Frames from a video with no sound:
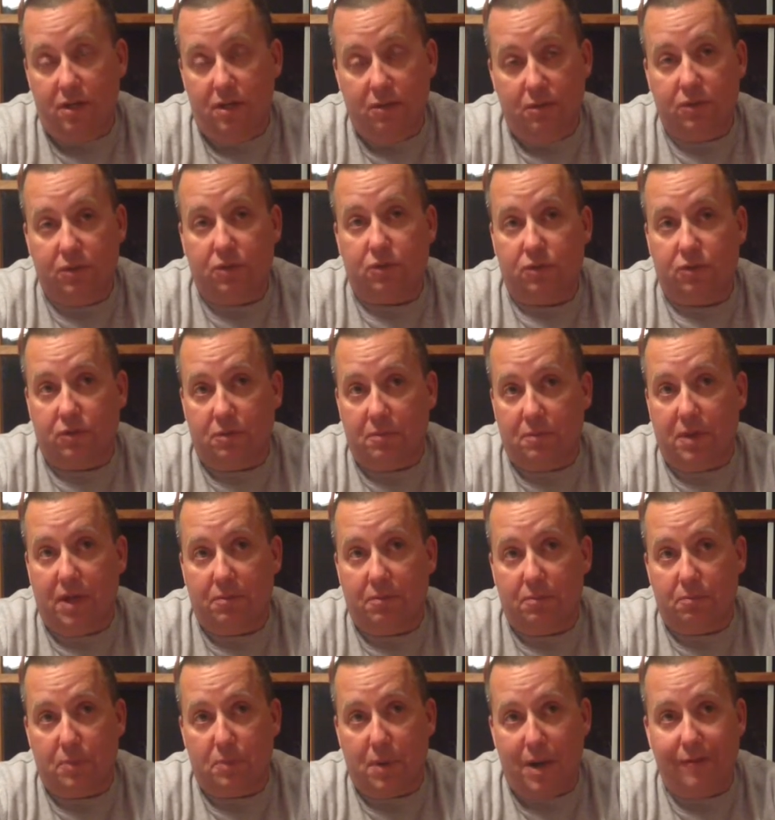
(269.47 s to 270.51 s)
which was
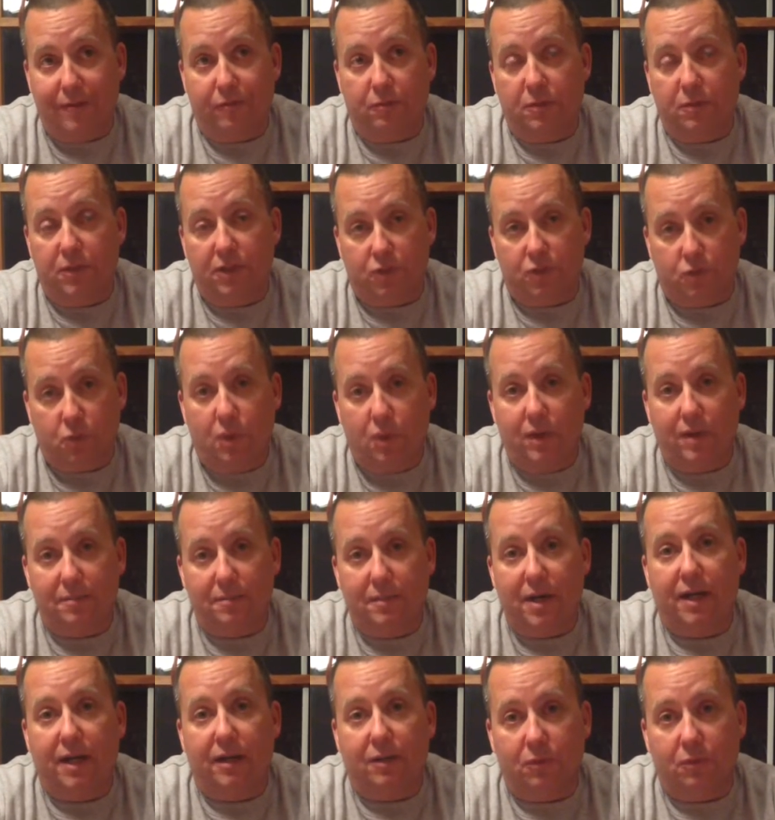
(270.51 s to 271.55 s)
about probably a
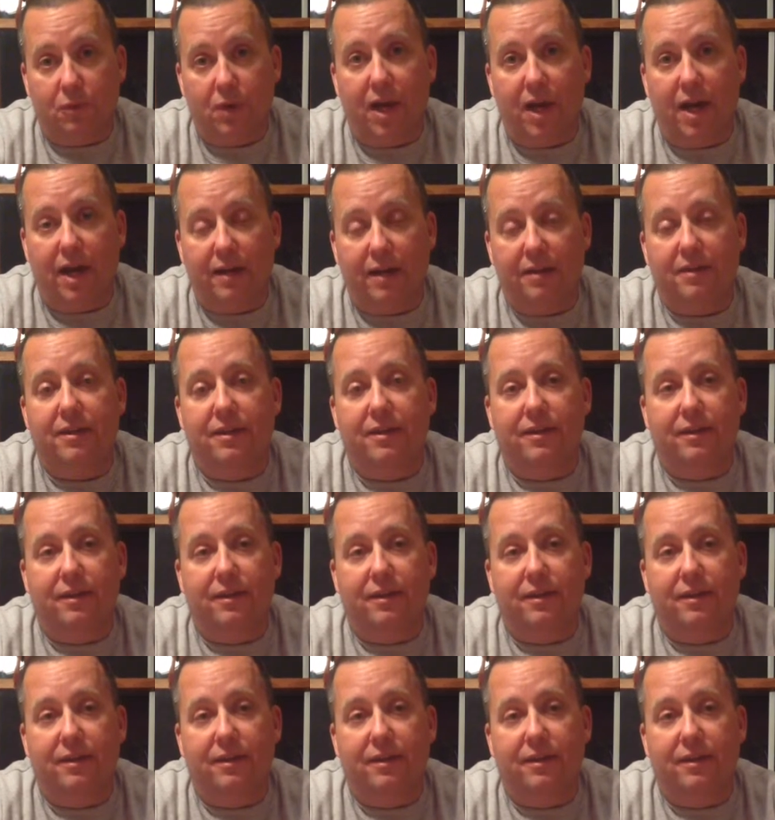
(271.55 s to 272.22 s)
20-mile ride,